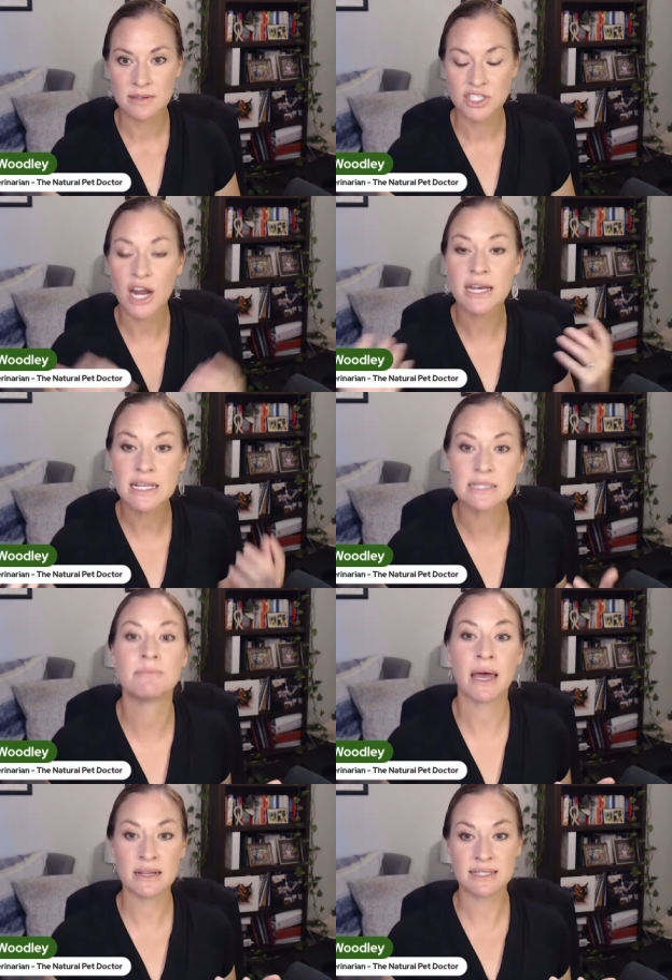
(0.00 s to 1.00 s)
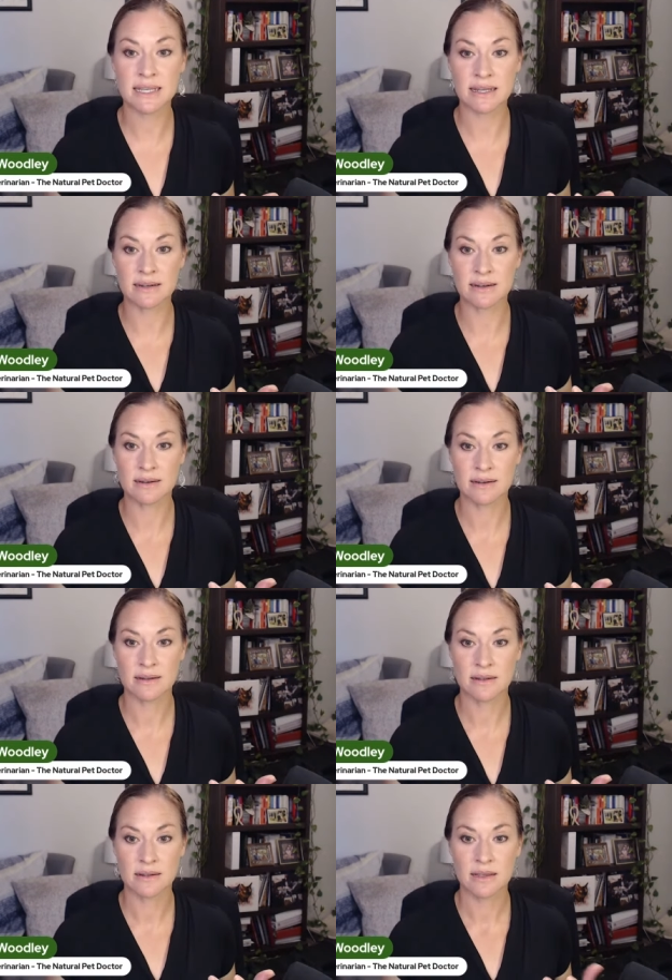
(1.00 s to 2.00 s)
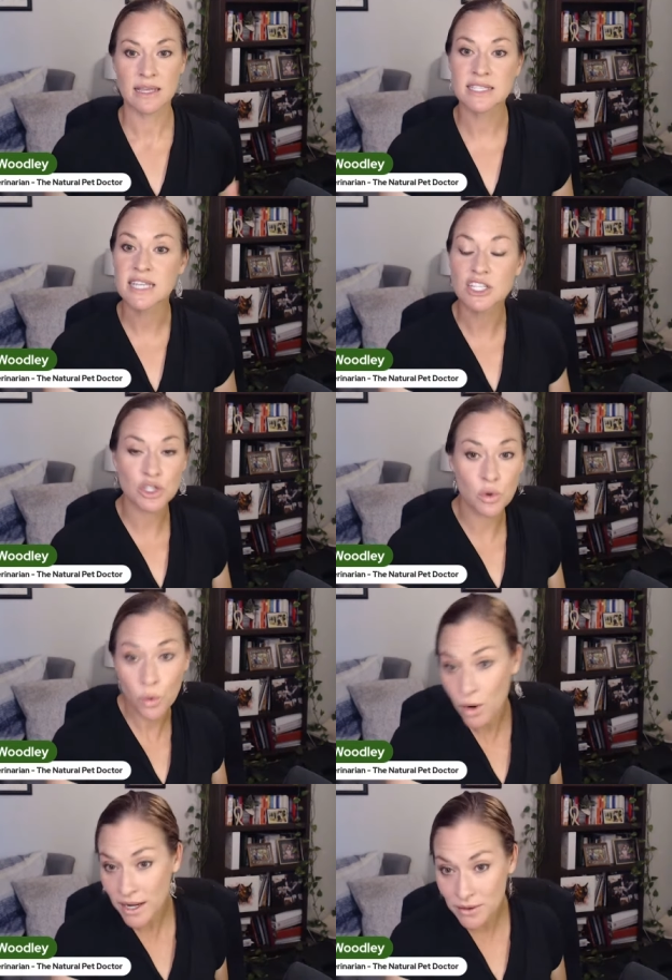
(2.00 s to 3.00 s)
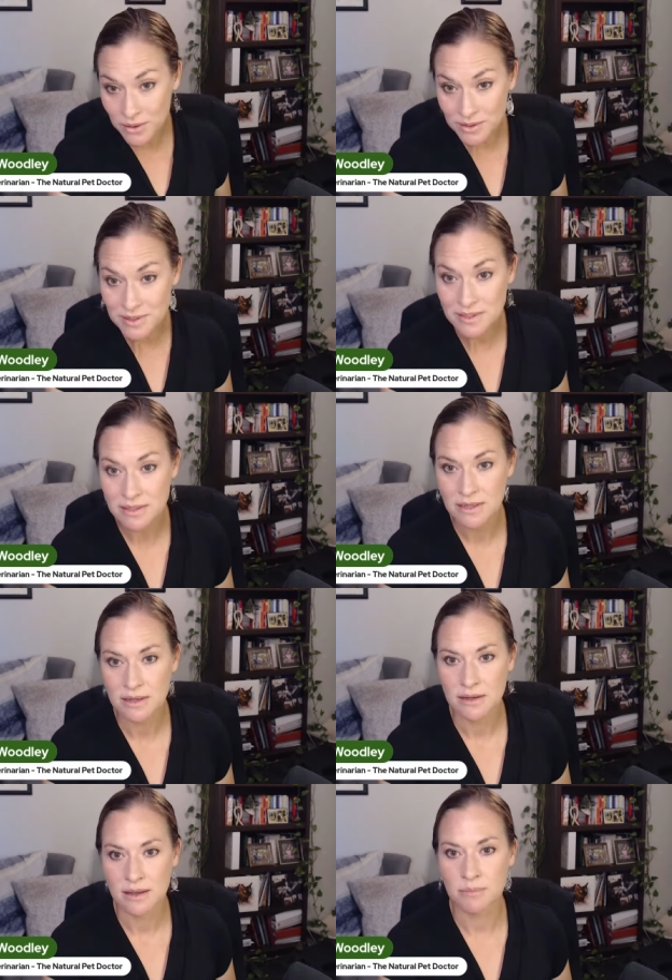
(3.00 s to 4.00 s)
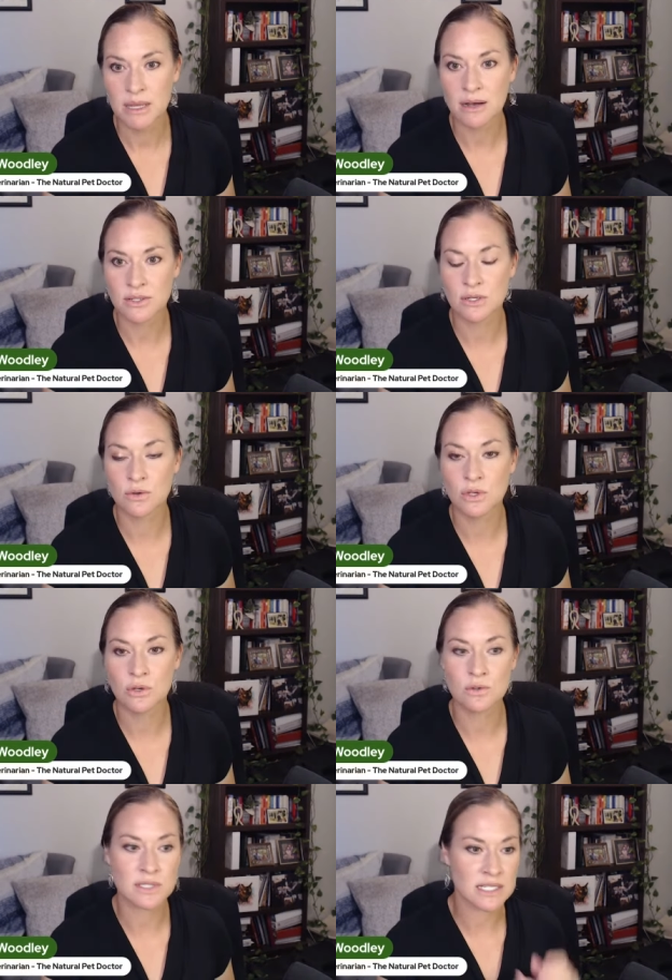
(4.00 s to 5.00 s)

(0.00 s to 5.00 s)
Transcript: Chinese medicine, essential oils can be also used.